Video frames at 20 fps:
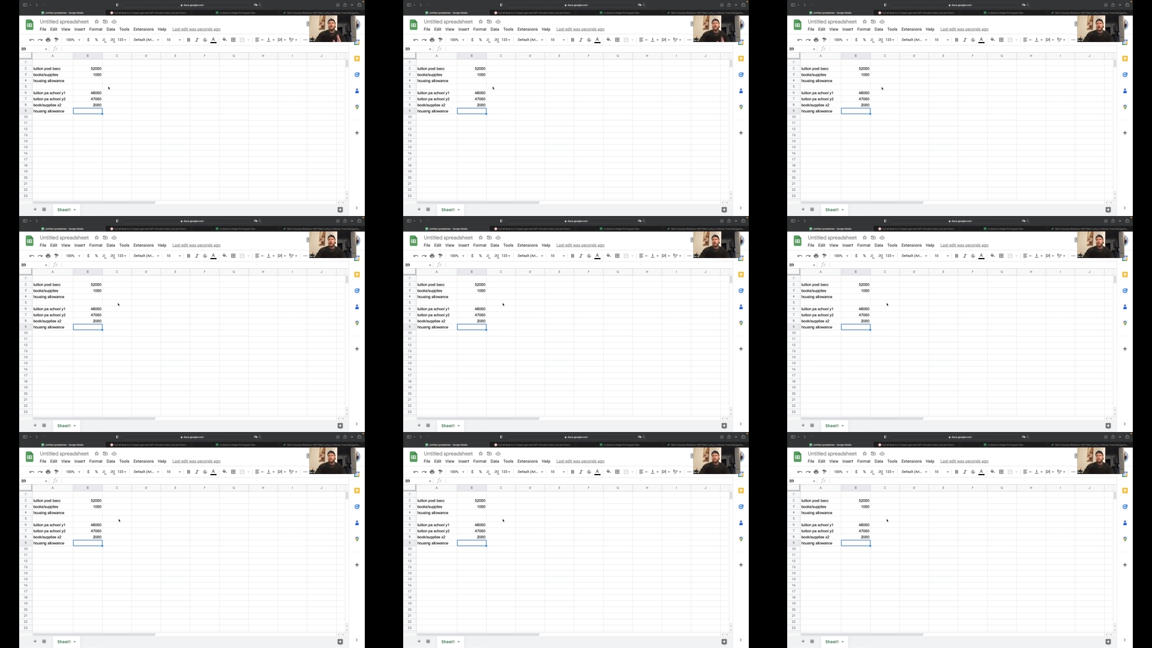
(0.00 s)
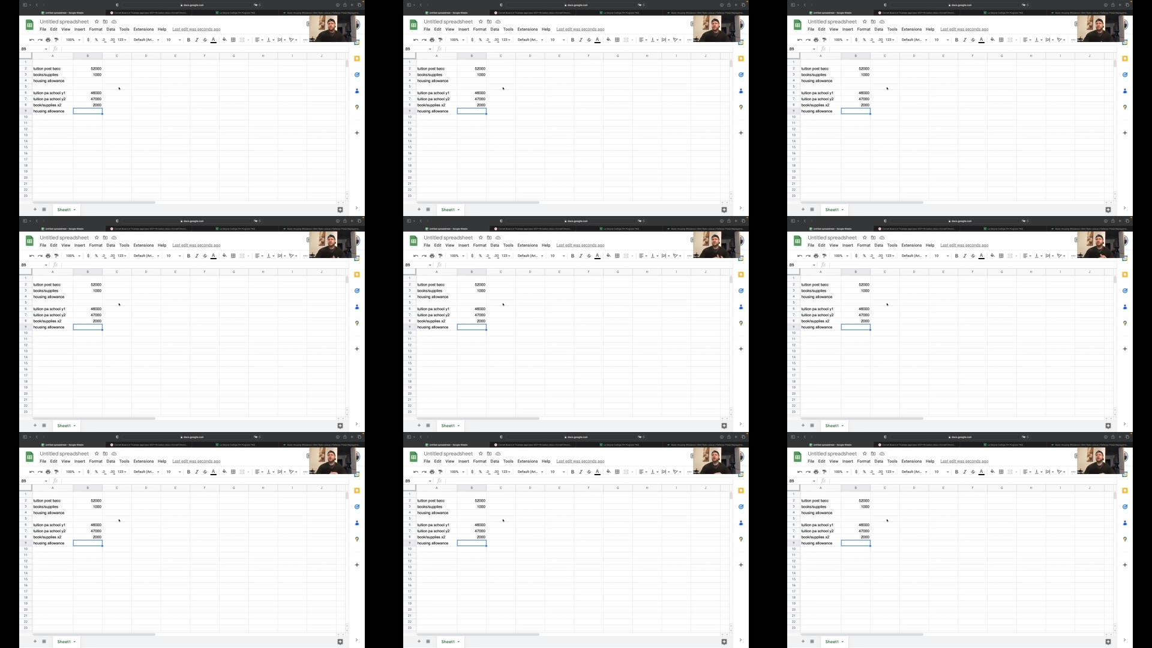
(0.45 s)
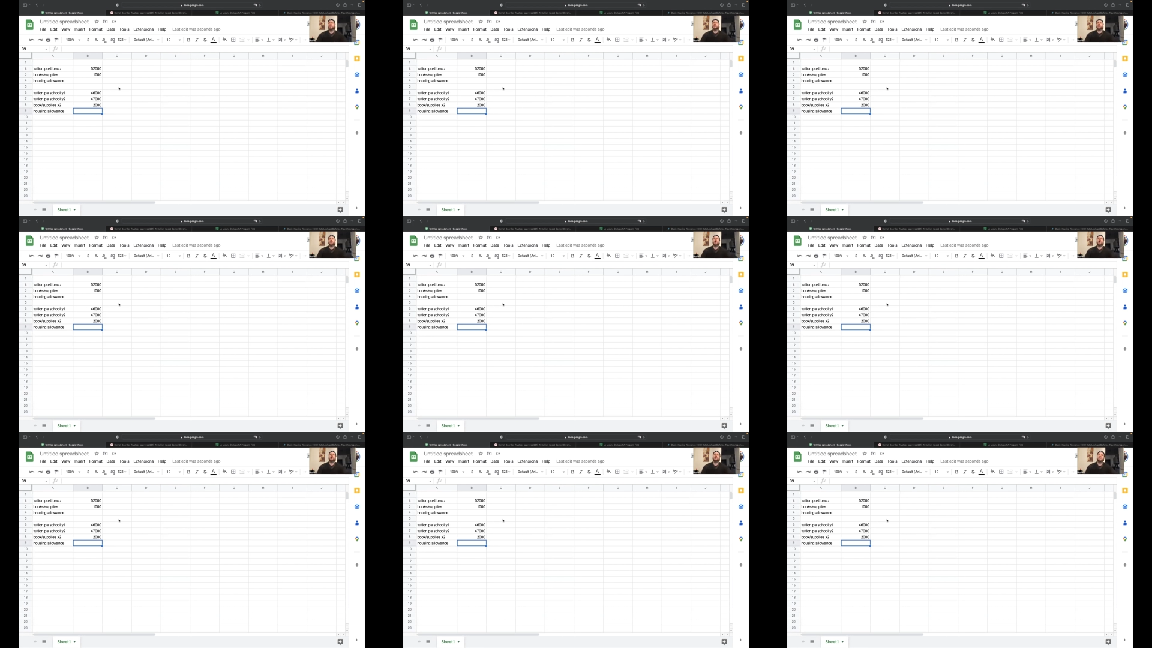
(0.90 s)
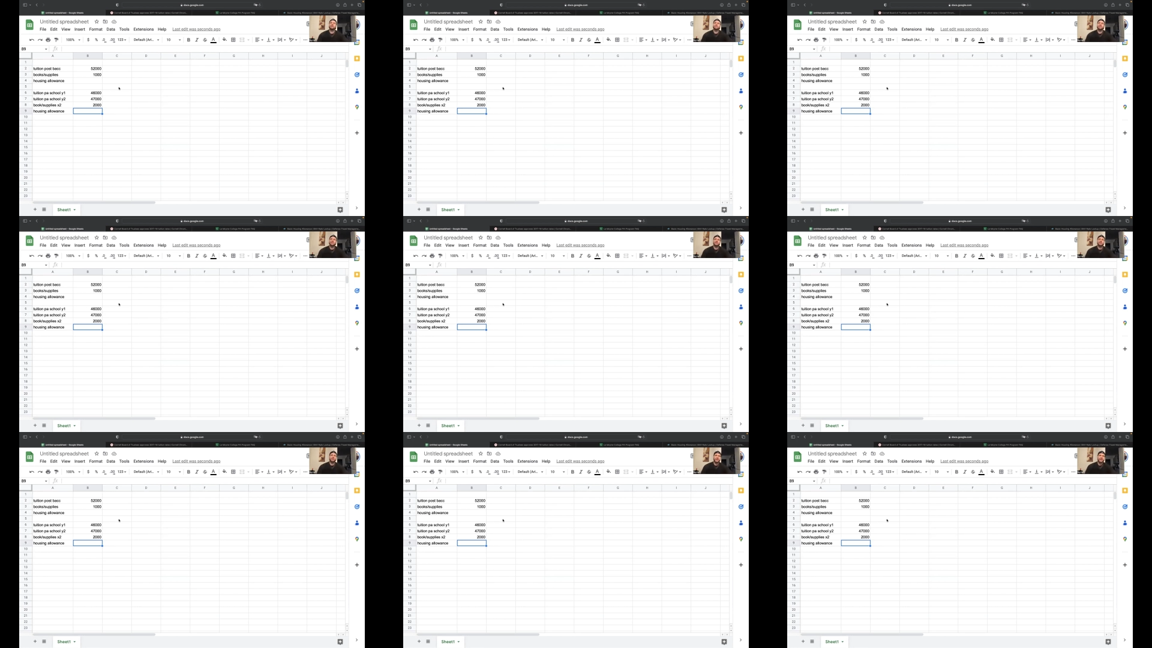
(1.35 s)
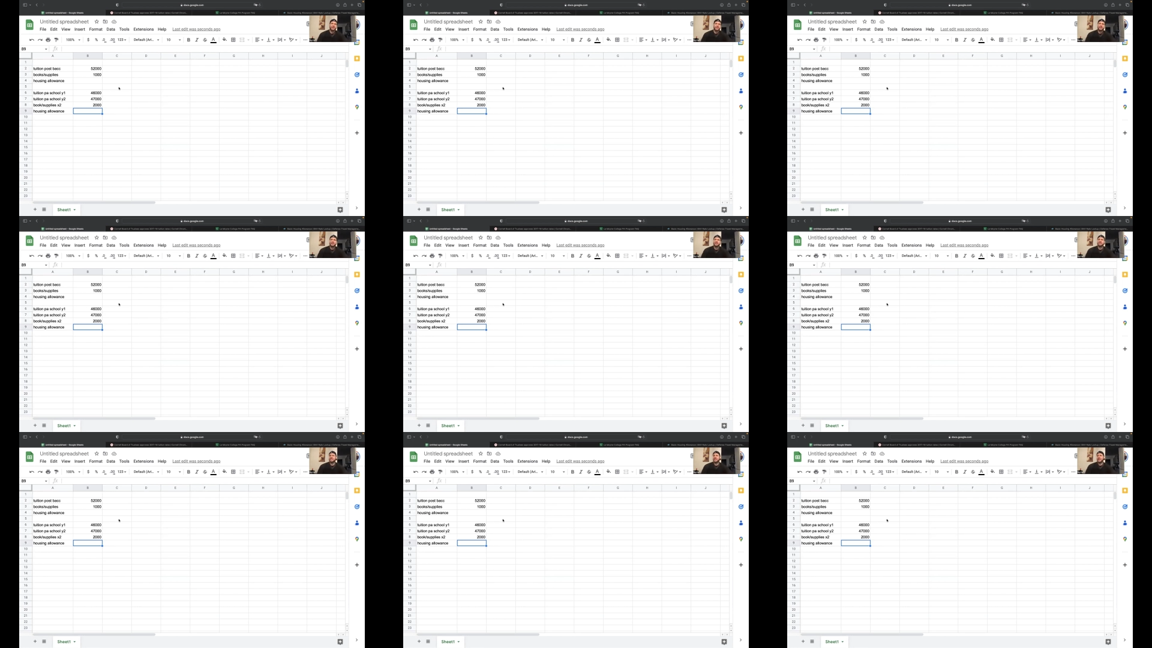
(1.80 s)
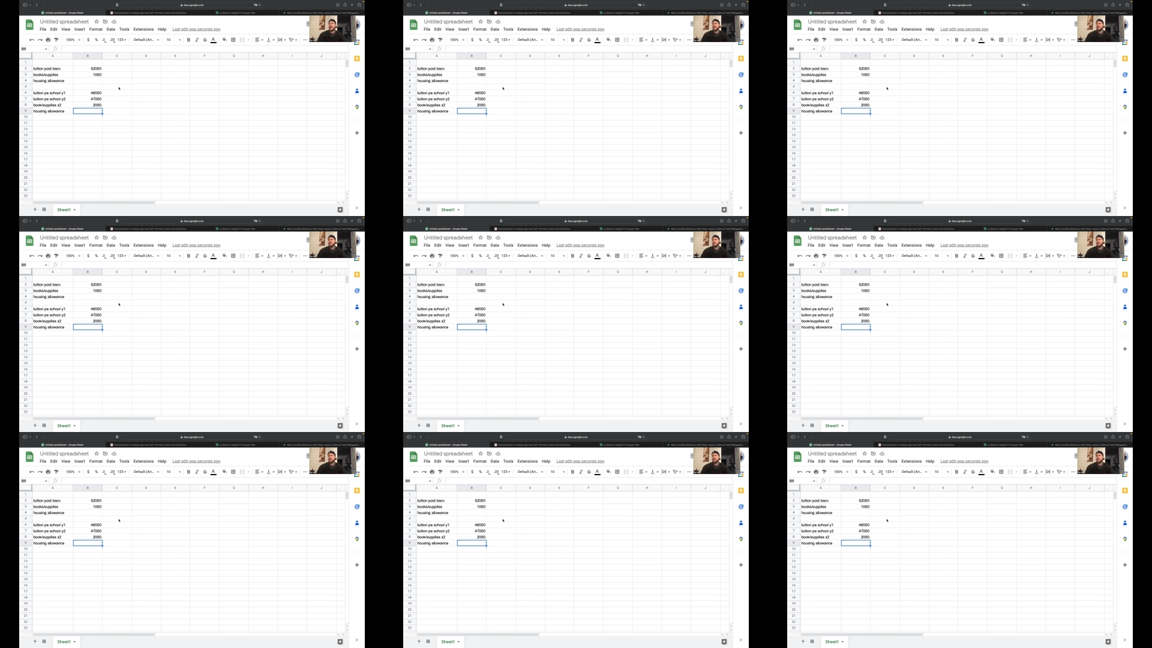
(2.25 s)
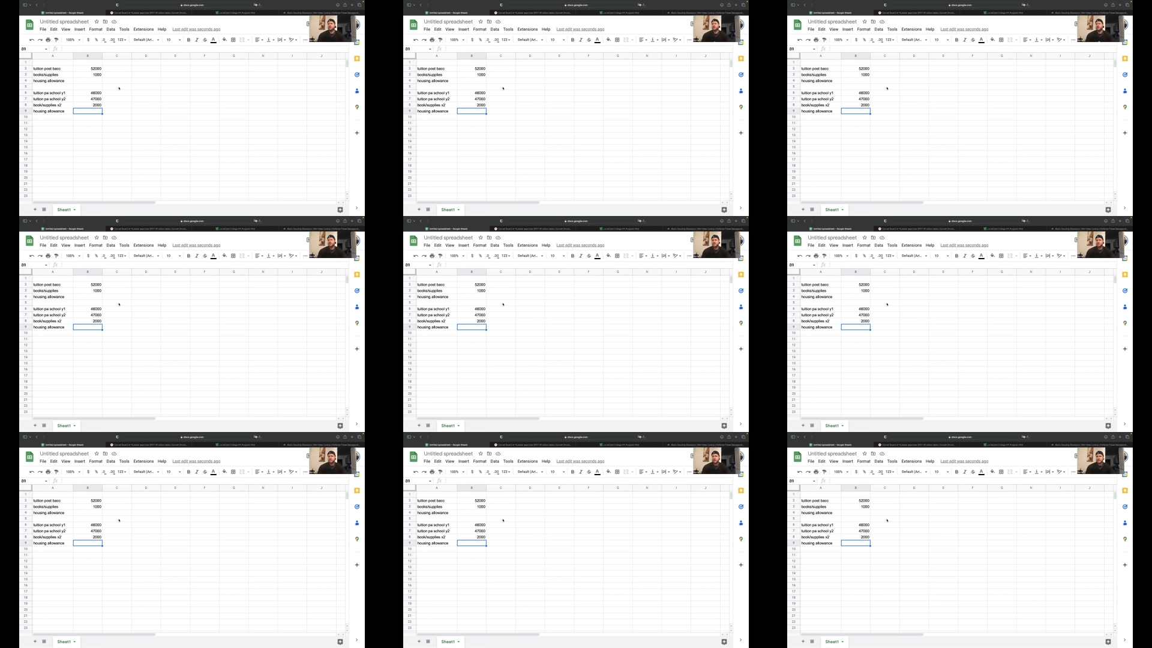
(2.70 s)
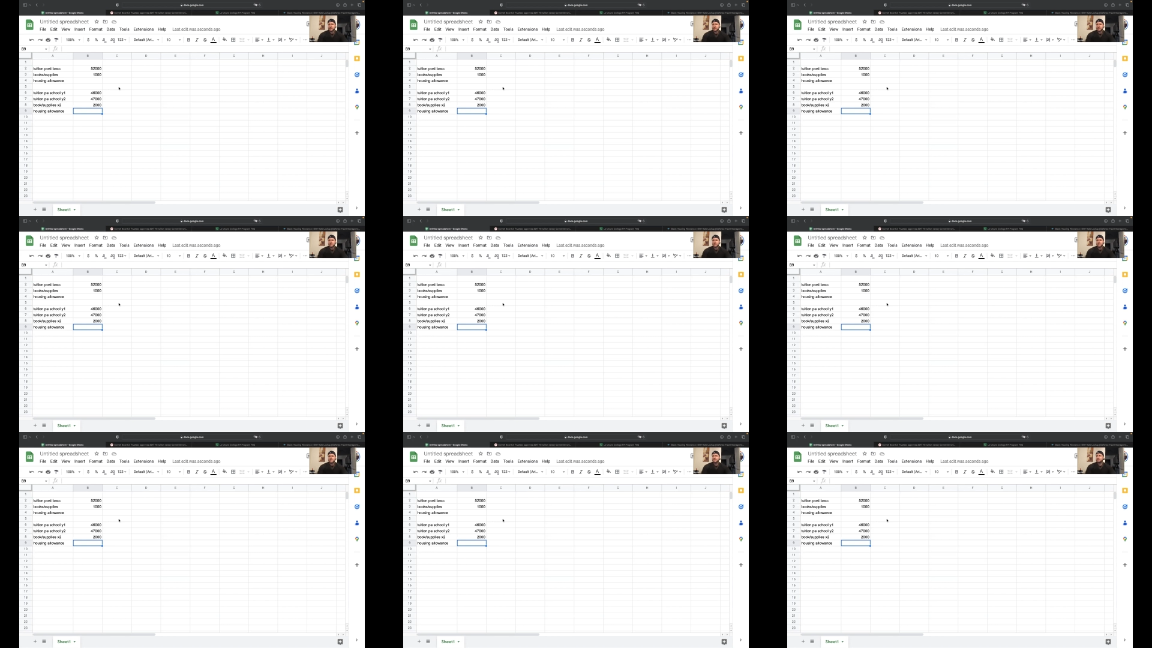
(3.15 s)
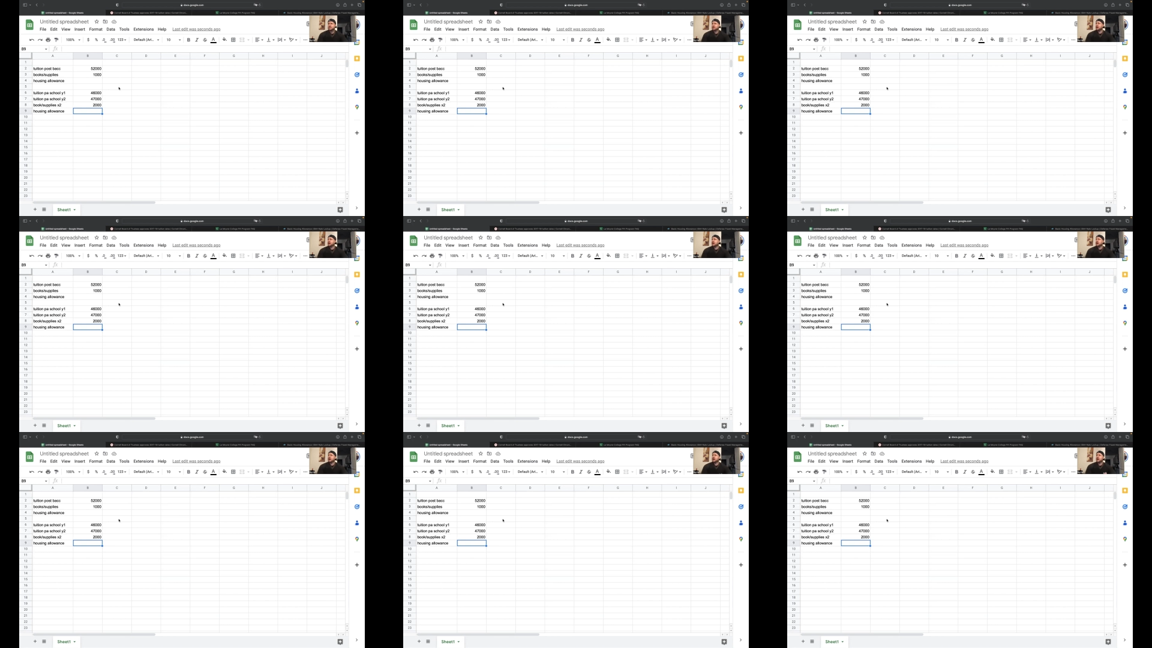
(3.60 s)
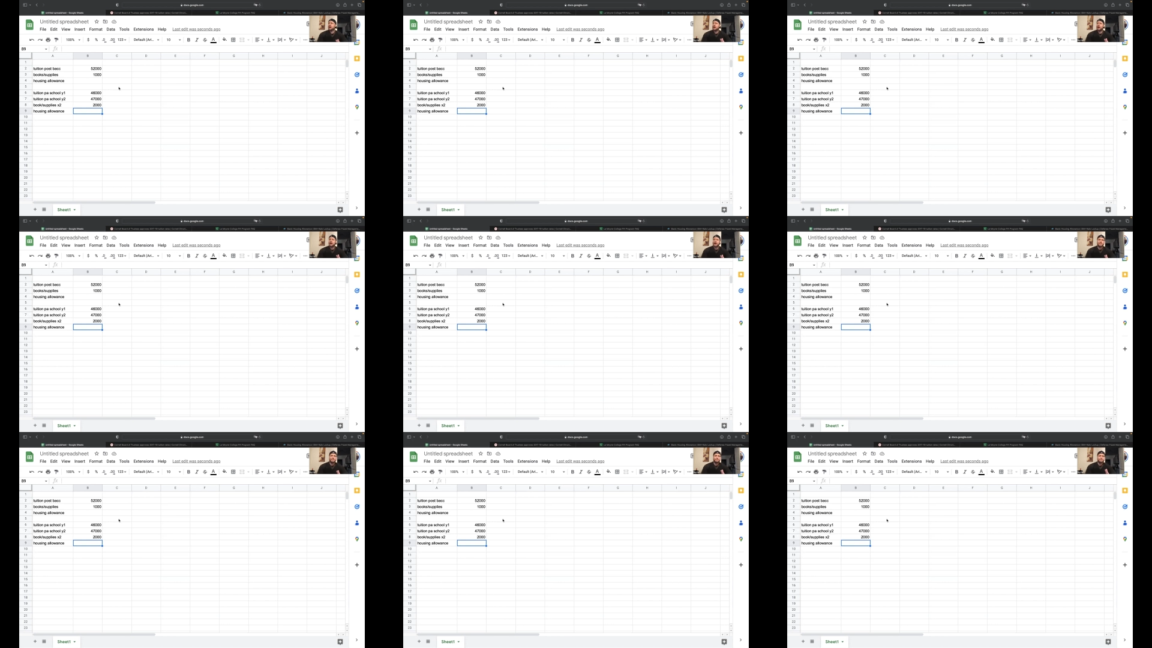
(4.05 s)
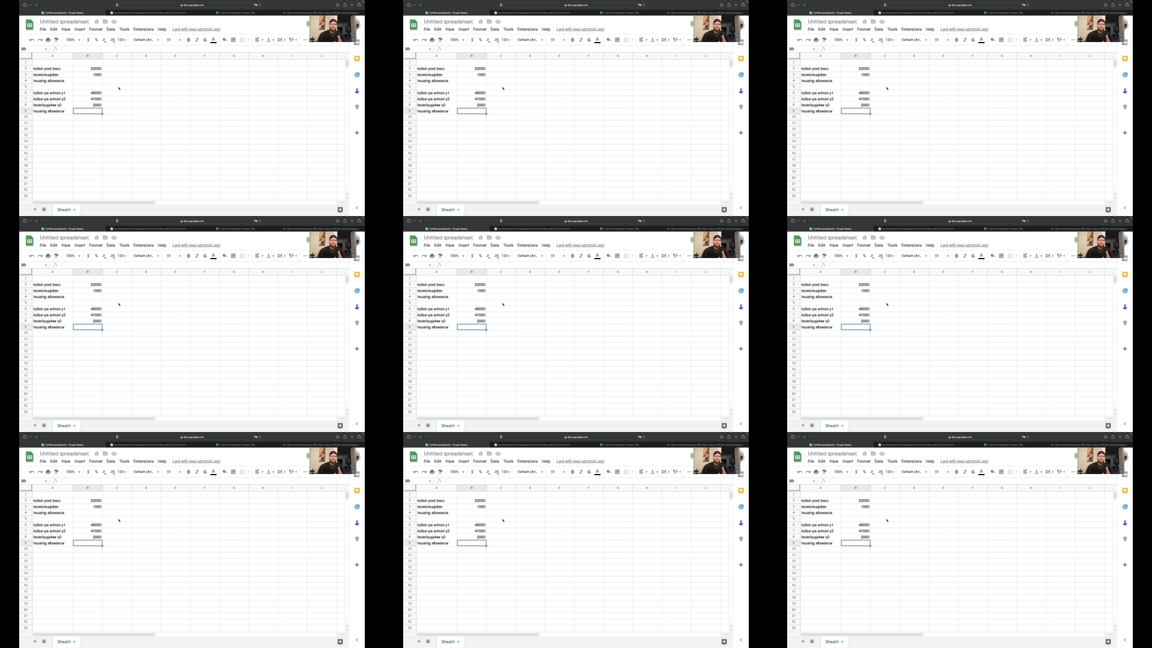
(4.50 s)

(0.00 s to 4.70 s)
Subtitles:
[unreadable: no face in view]